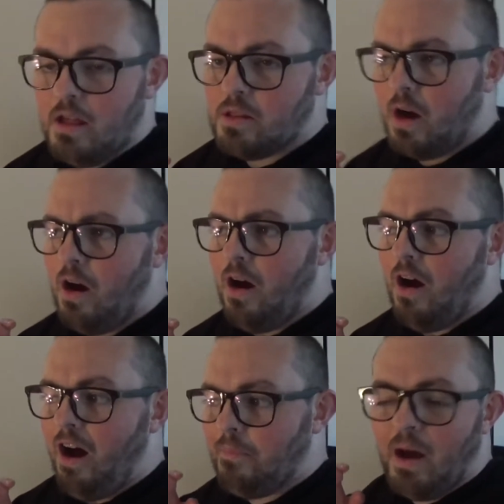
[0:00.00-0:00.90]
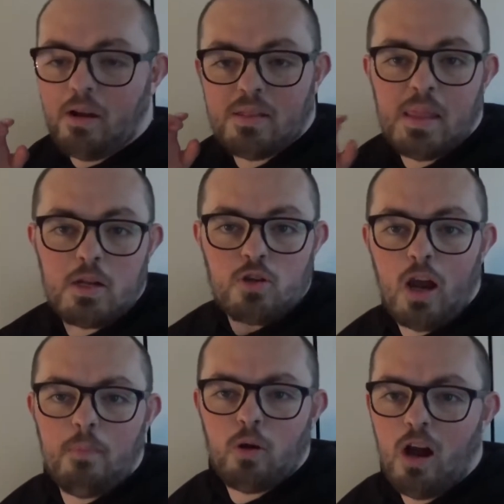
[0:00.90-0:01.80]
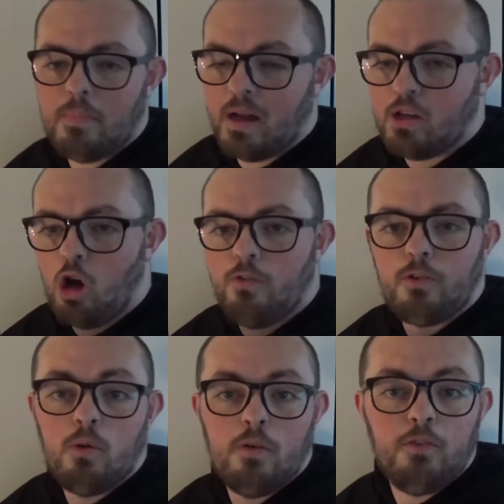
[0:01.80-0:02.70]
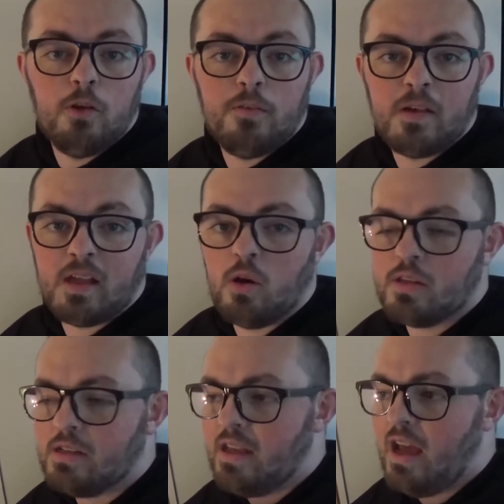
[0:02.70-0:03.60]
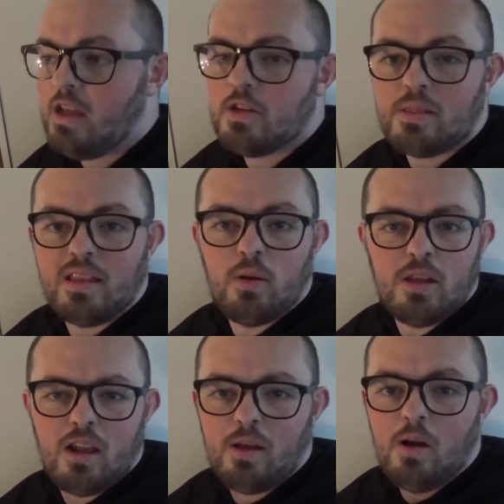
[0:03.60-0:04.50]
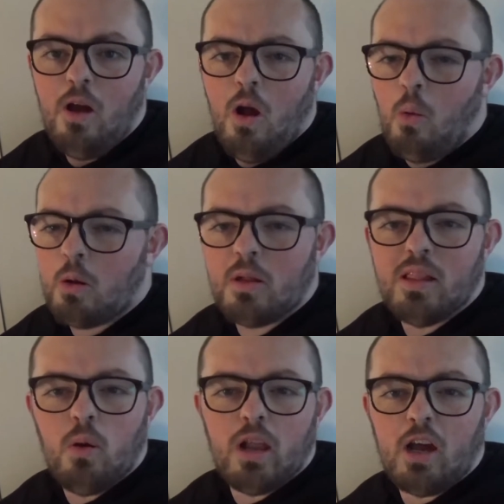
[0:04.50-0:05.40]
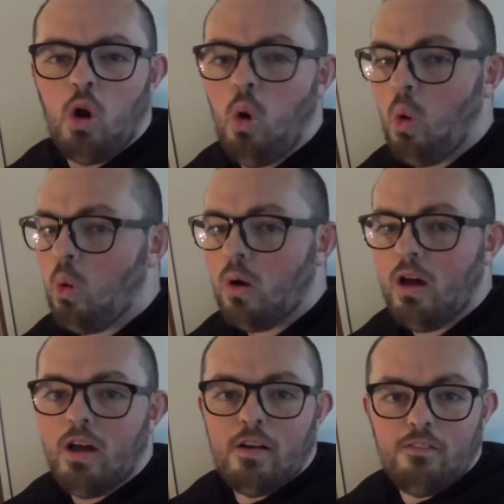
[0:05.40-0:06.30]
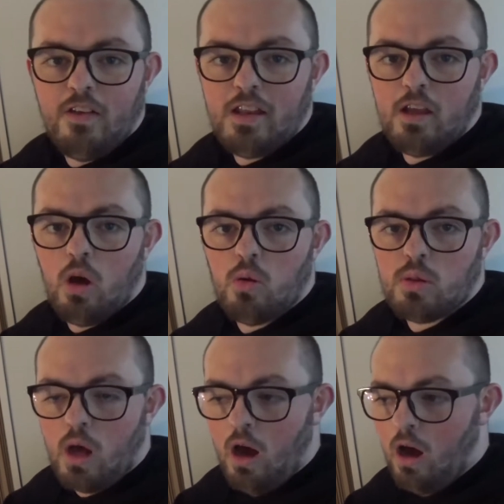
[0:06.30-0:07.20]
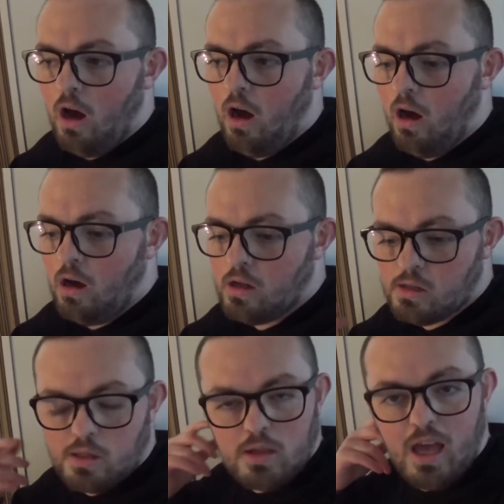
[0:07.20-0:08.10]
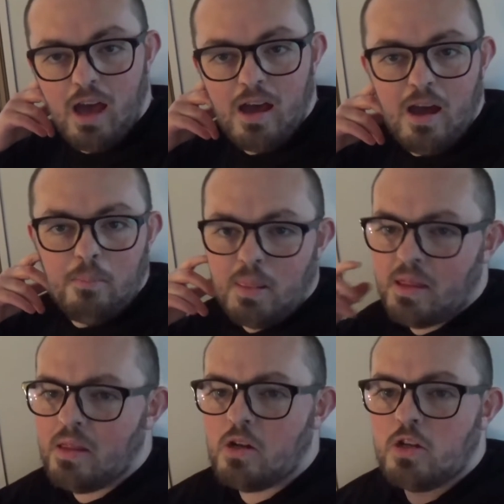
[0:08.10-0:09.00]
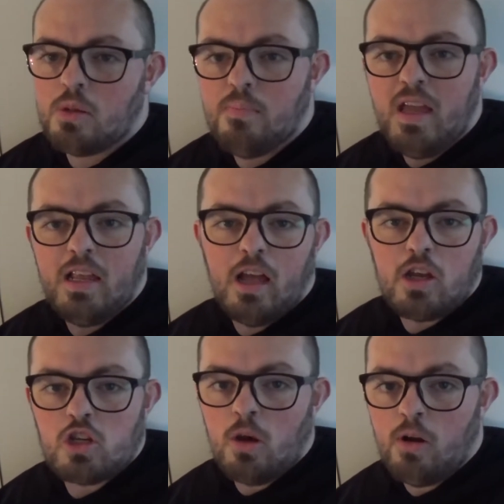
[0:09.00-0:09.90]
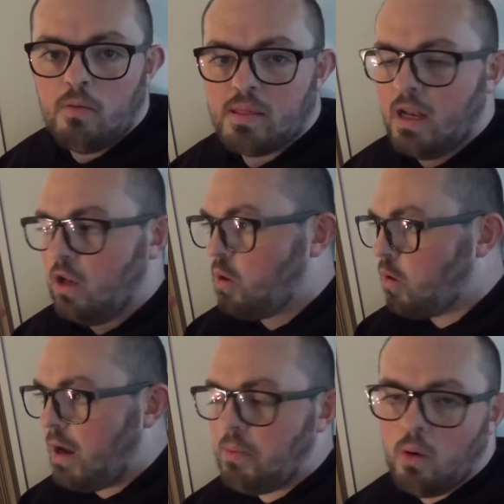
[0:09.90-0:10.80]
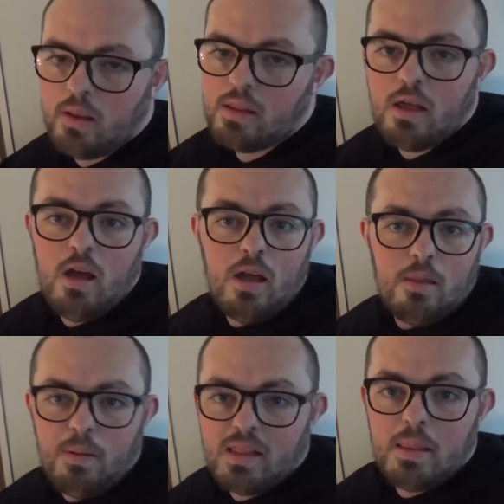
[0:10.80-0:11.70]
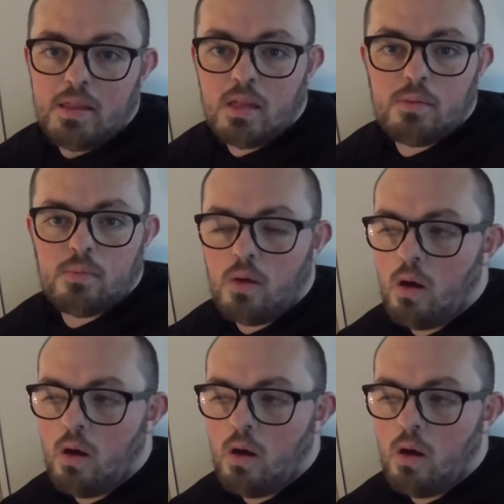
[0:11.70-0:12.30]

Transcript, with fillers: is uh, I'm now going to set the tripod up and go through a few of the things I got today. Just a little, you know, like, one of those little, like, haul videos. Uh, so, yeah. But this isn't just me, like, showing off saying, look what I bought basically this is